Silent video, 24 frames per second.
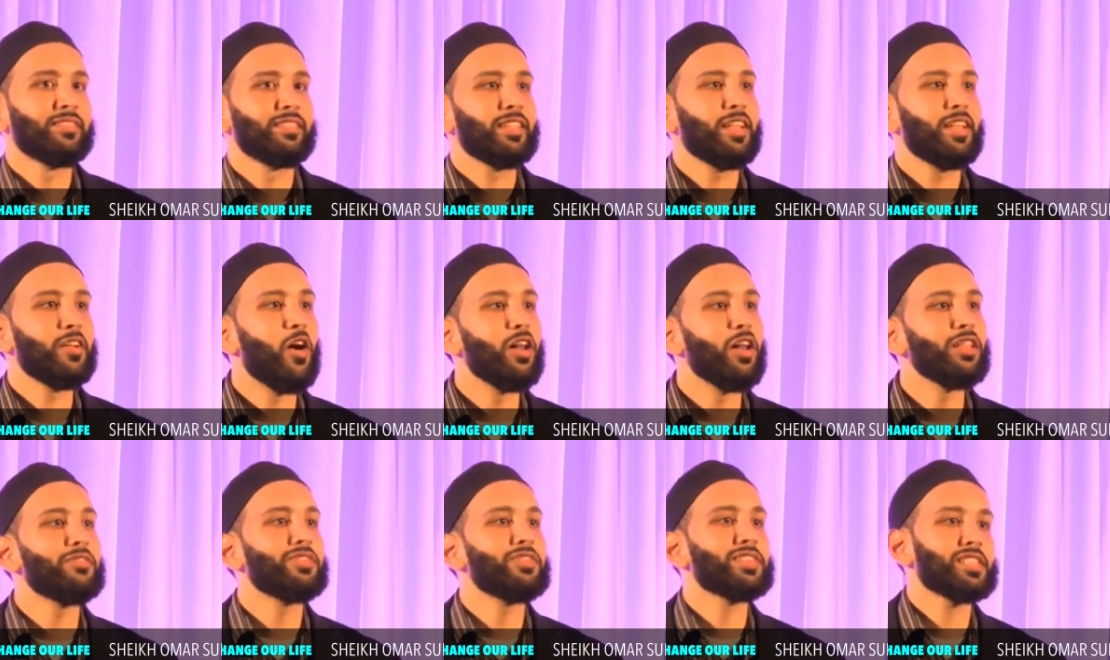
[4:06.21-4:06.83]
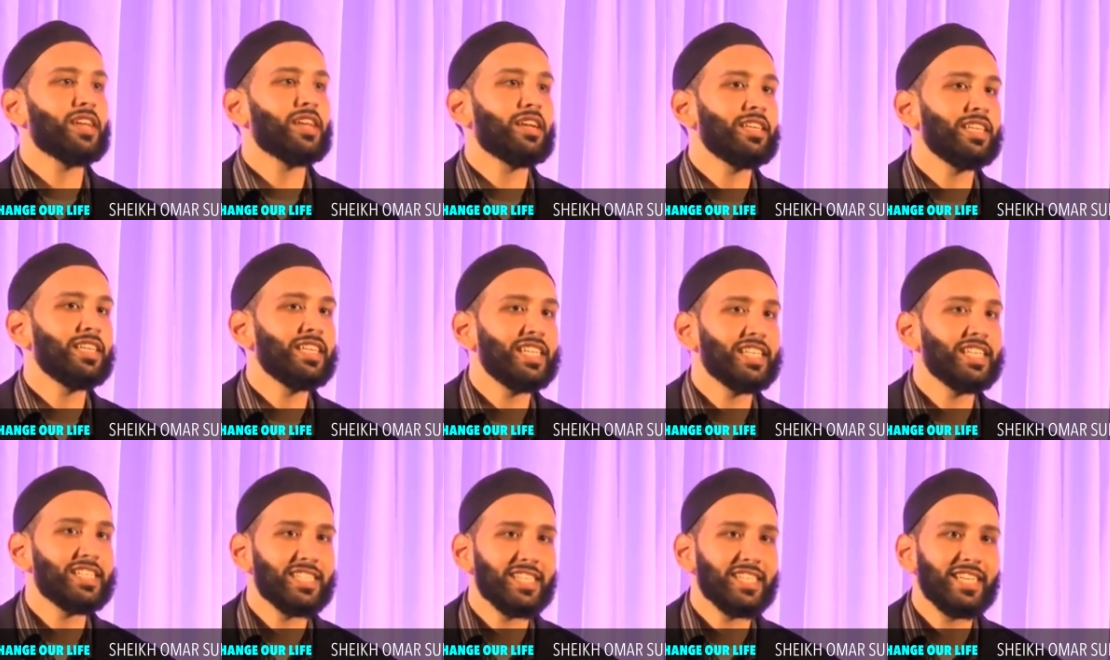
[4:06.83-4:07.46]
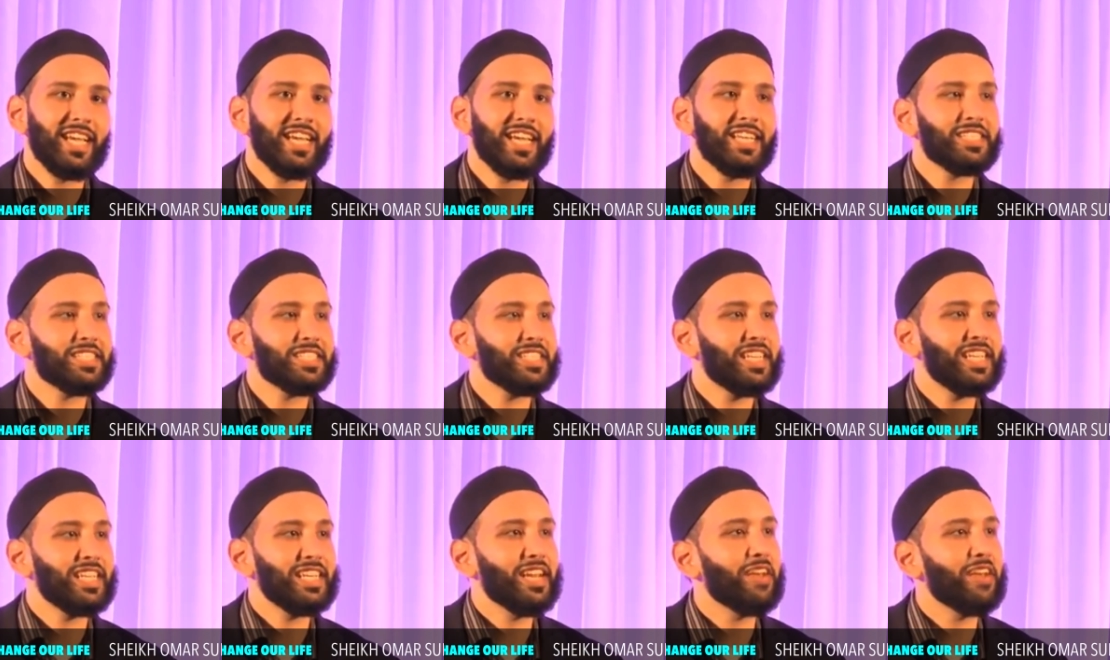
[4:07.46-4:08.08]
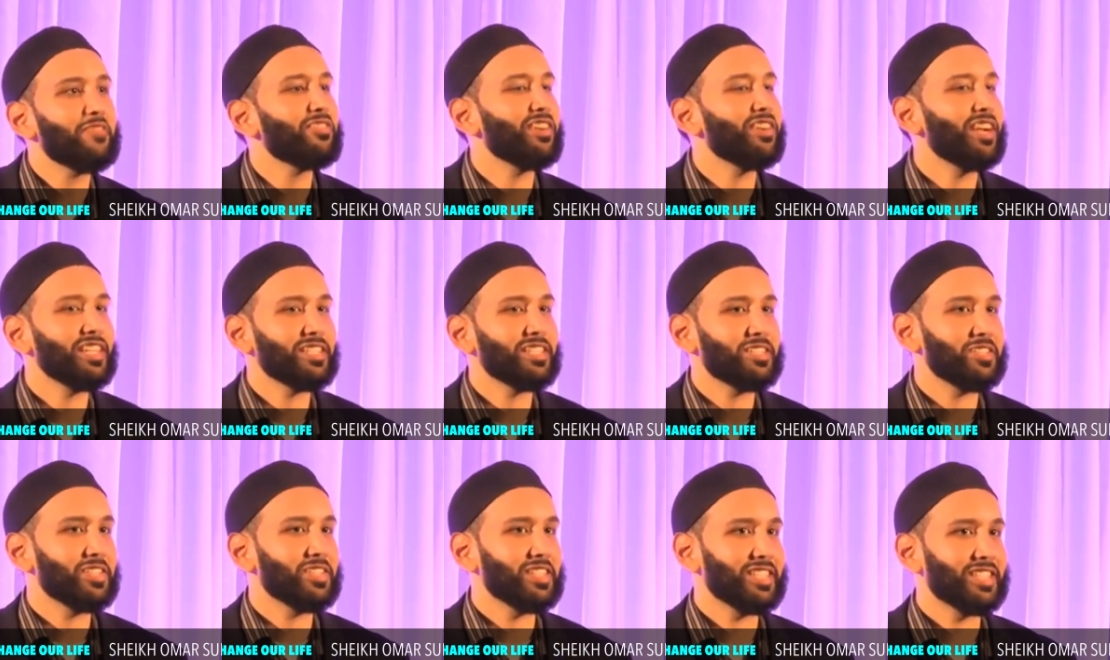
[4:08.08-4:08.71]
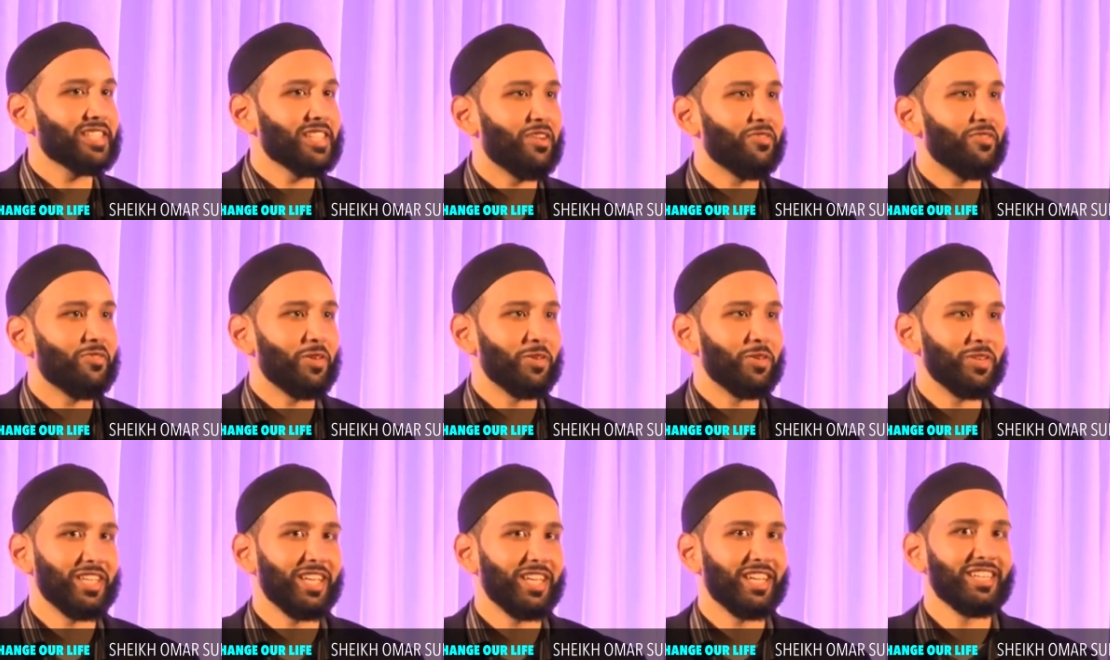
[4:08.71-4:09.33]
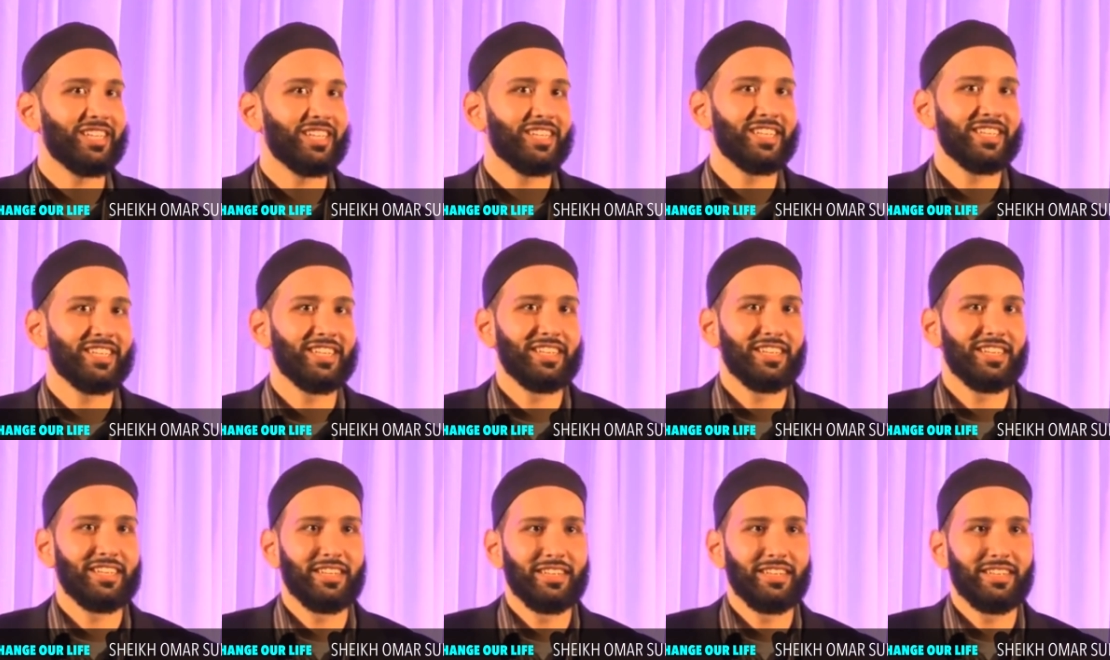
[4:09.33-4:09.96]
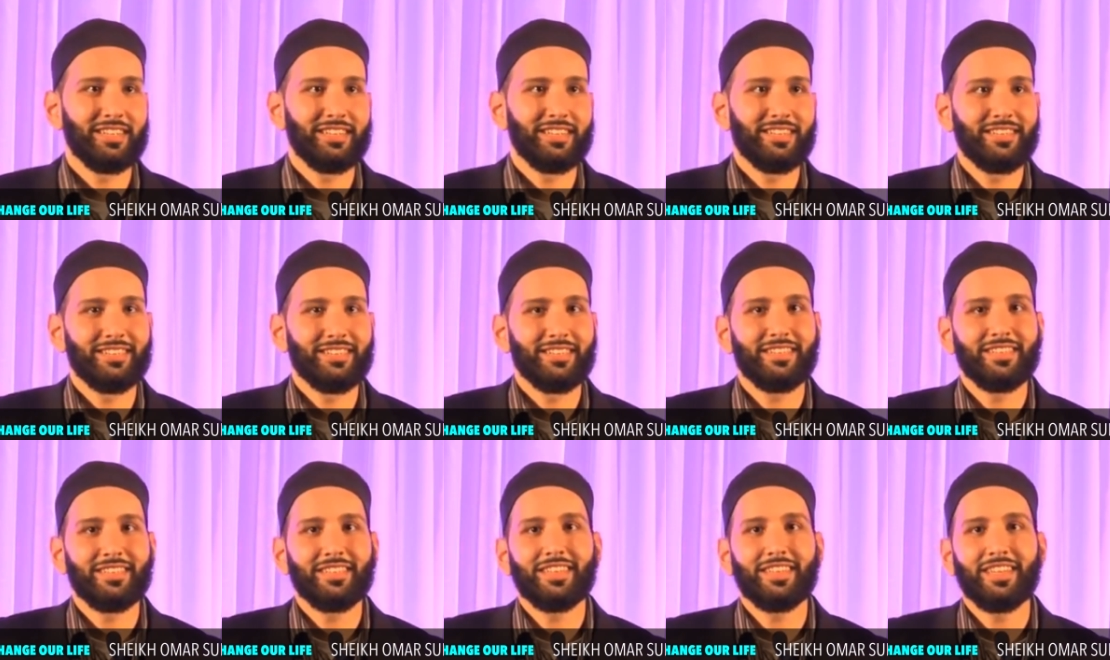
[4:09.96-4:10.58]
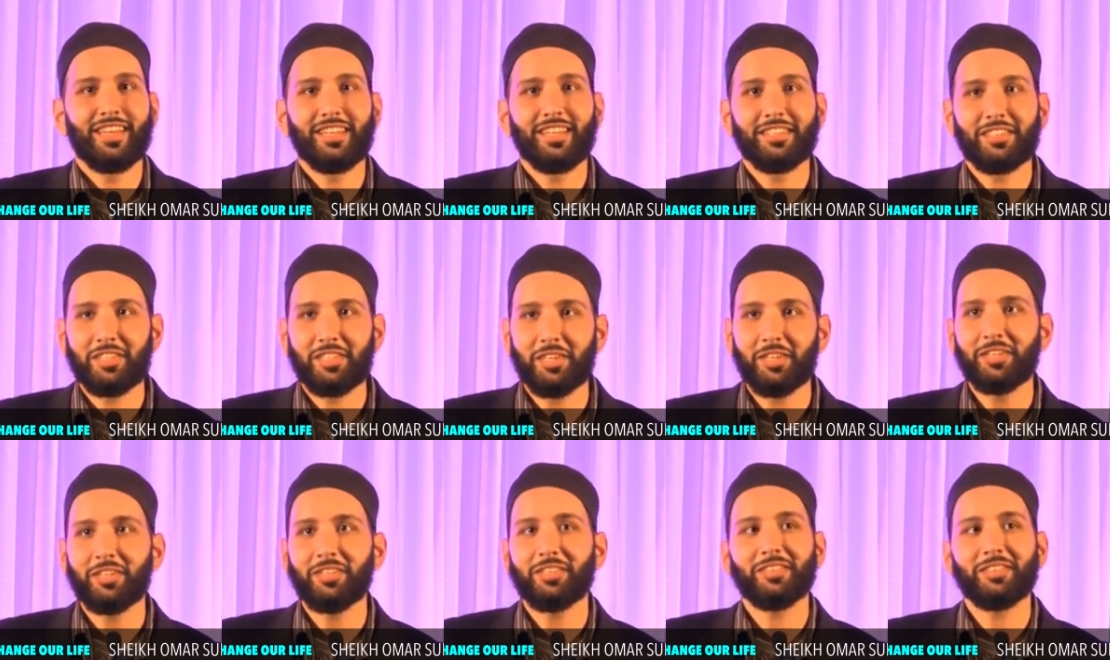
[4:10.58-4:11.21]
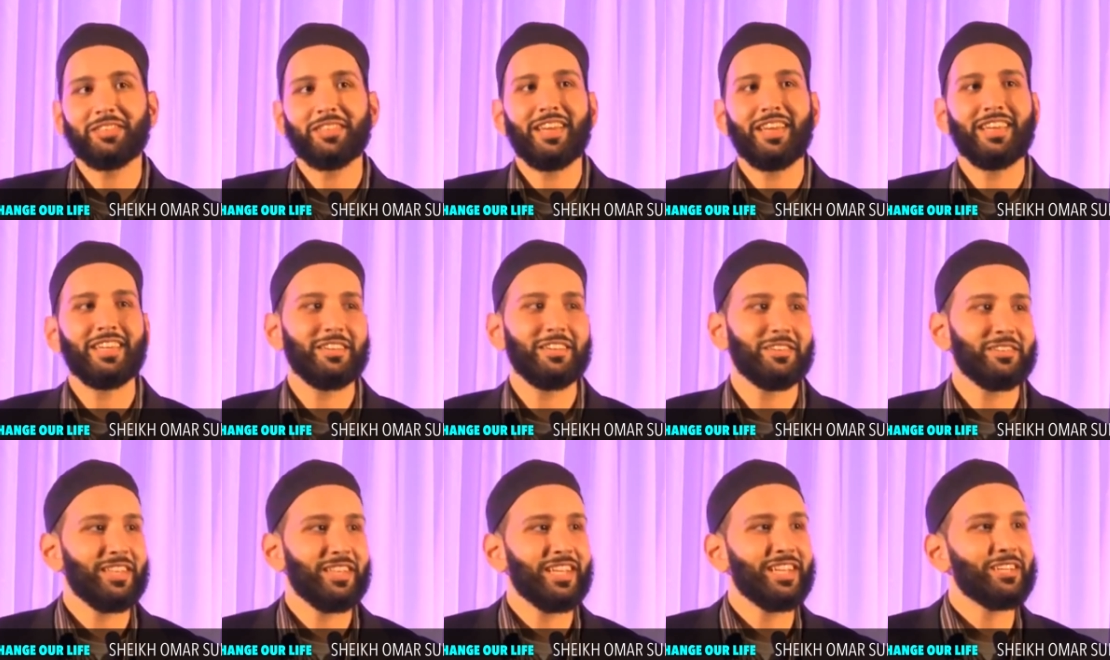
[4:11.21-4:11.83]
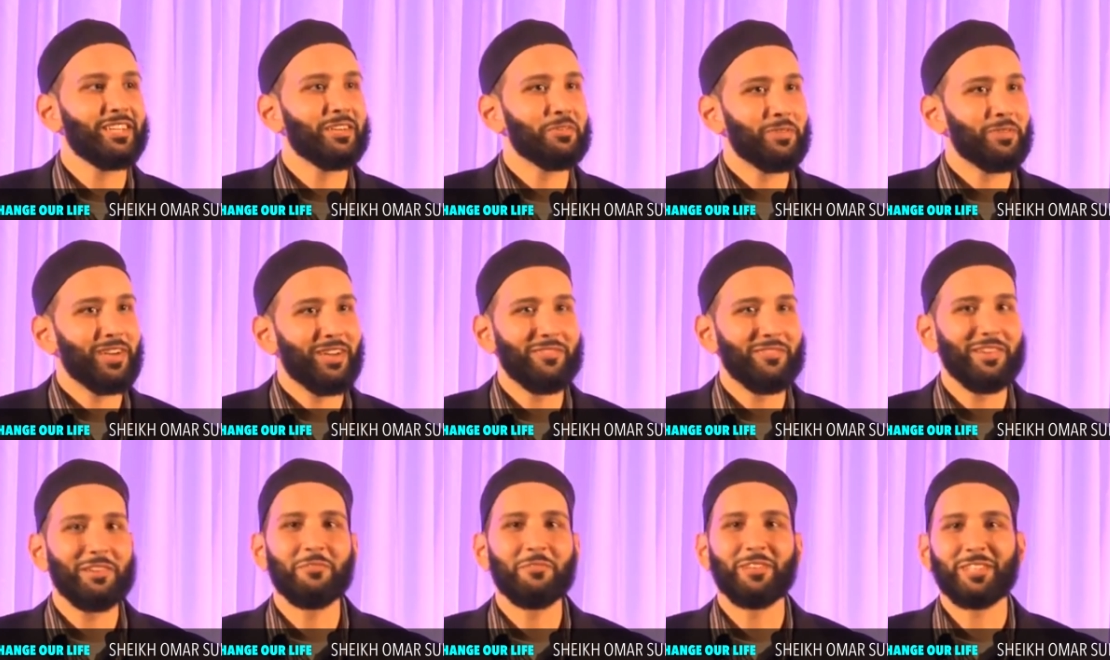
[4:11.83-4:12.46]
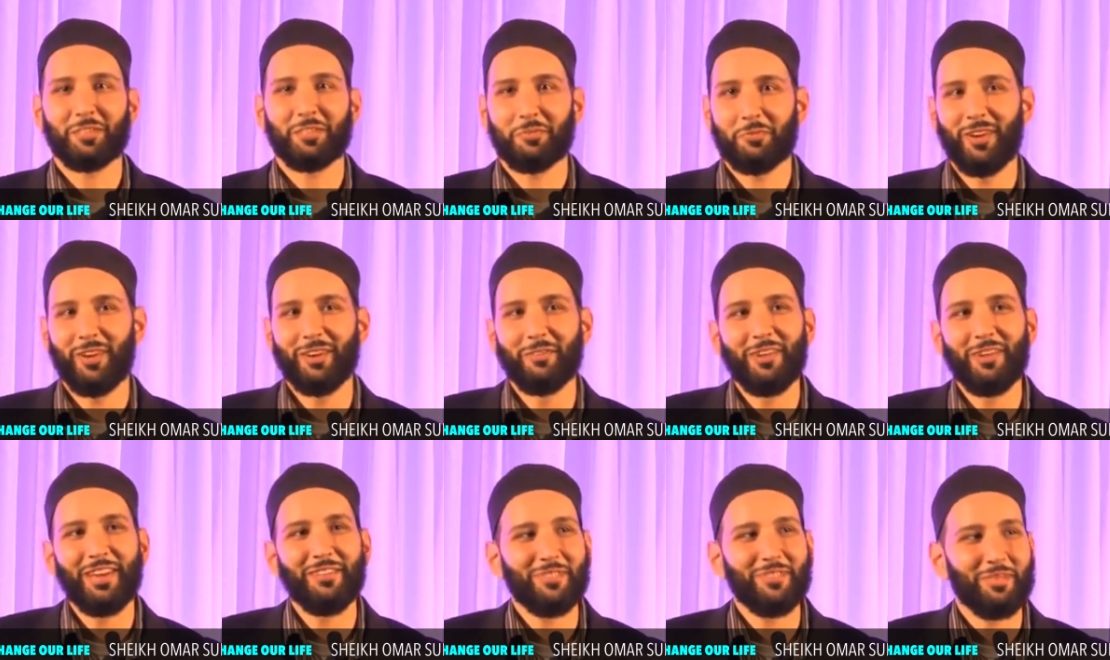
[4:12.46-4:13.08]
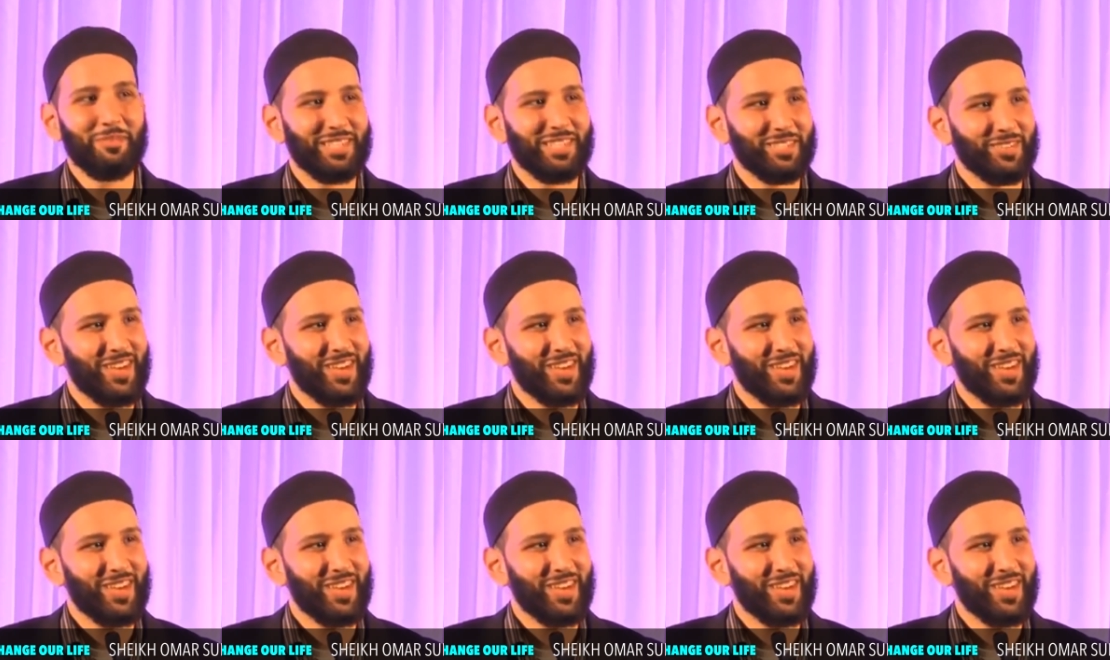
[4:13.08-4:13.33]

Then all of a sudden, he gets engaged and he never answers his cell phone again until a year later, whenever he wants to run away from his